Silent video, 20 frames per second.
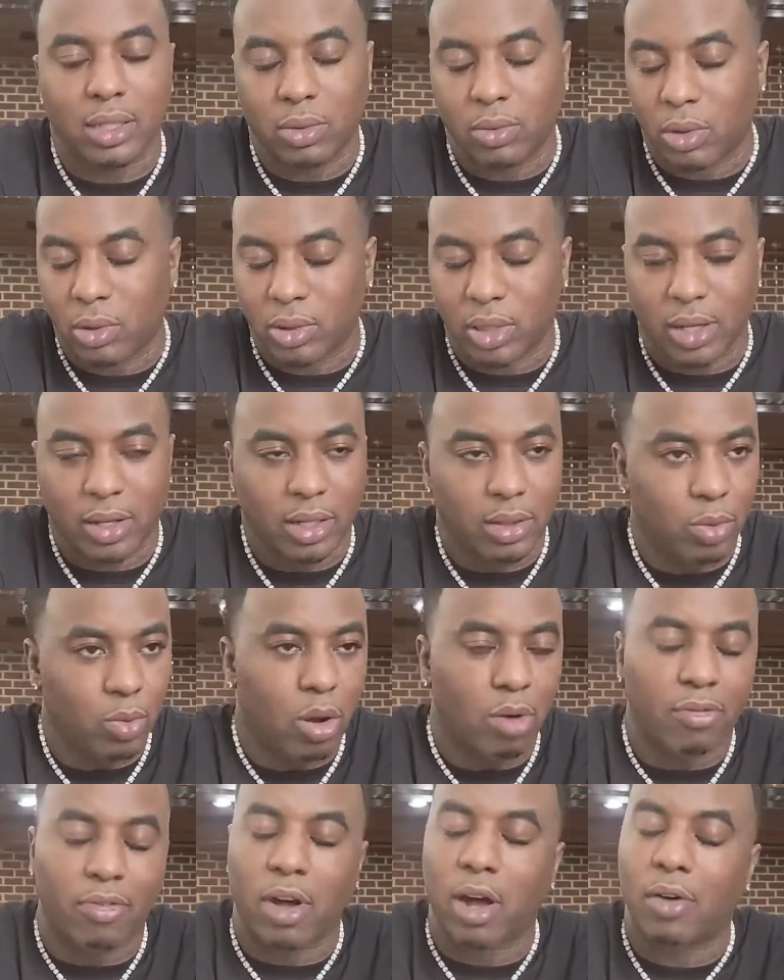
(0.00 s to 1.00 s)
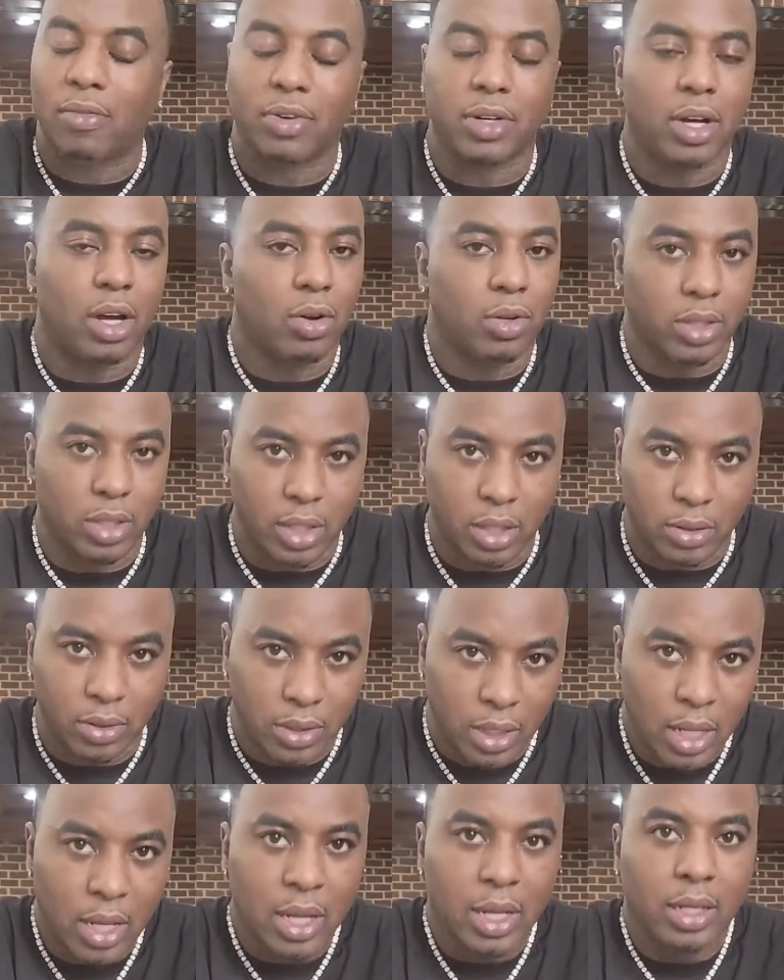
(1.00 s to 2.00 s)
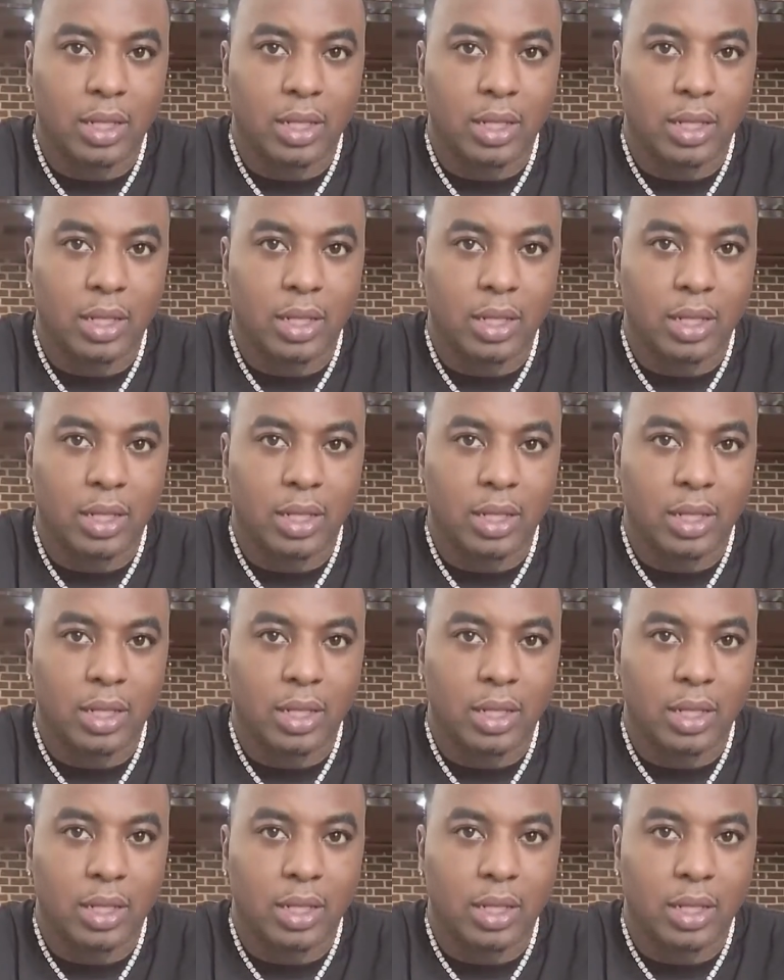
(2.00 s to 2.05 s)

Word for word: you won't get you won't fall for the okie doke.